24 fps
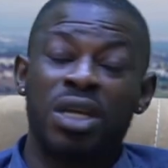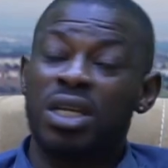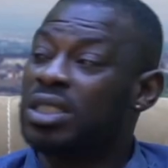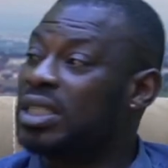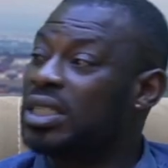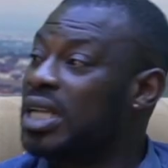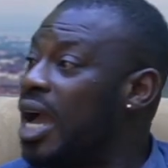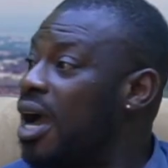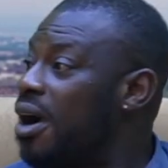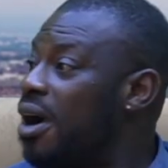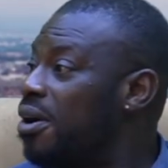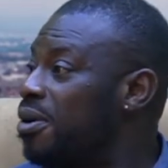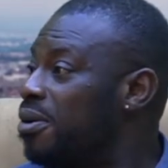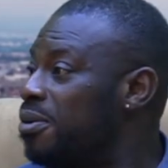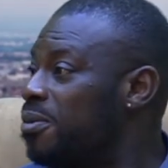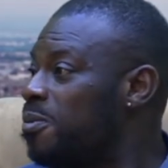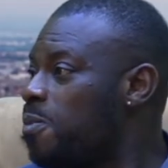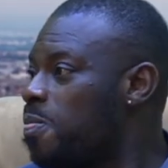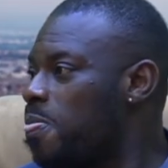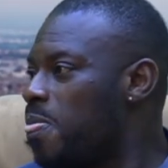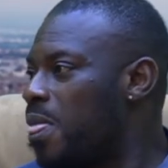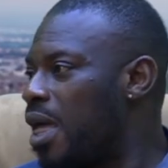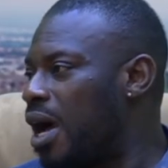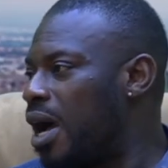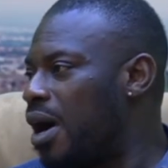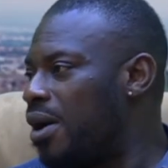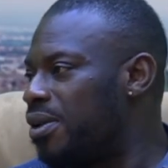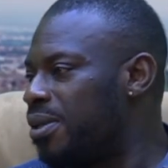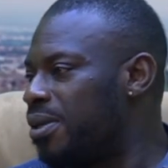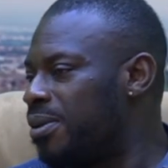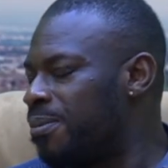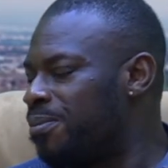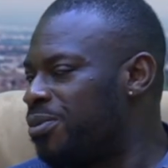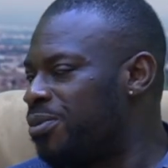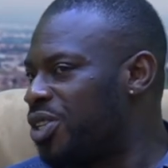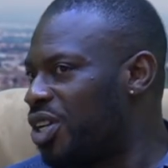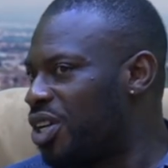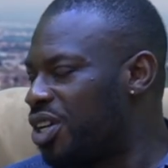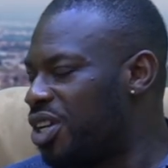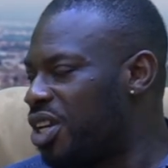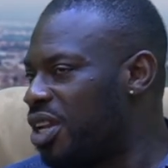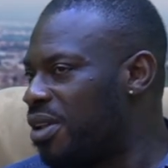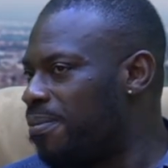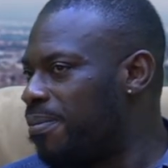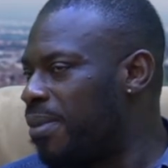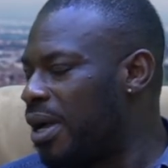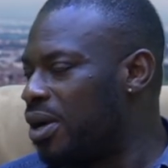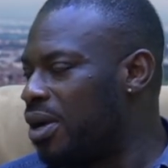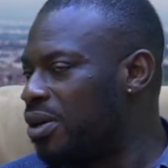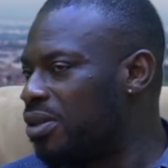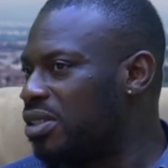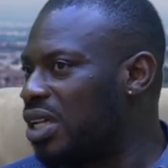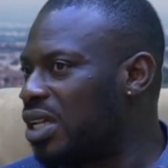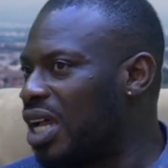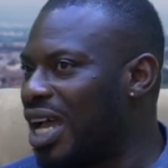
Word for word: Now, I'm talking about